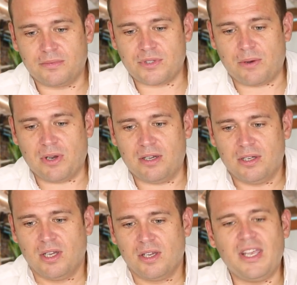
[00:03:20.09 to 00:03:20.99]
So
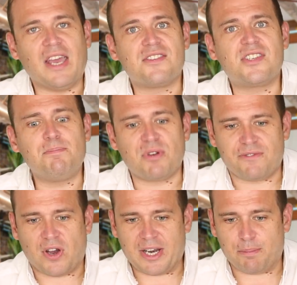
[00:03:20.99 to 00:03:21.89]
yeah,
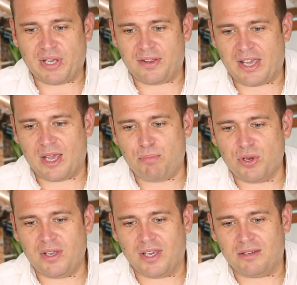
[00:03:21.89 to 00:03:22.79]
simplified a bit there,
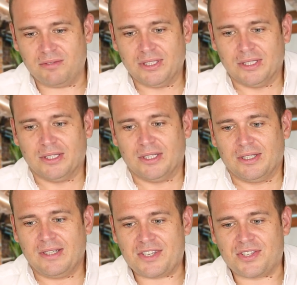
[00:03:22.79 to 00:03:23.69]
but yeah,
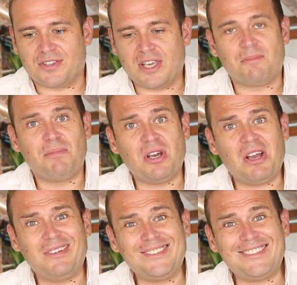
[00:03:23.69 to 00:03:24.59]
that's the thing.
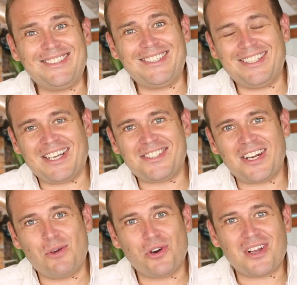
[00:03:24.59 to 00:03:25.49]
But I don't
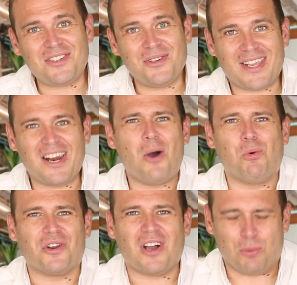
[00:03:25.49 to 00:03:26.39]
know, would I do it again? I
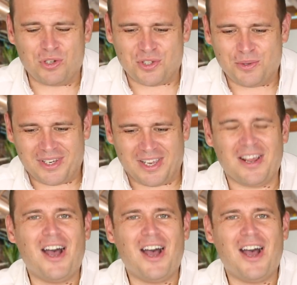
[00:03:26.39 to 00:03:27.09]
would do it again.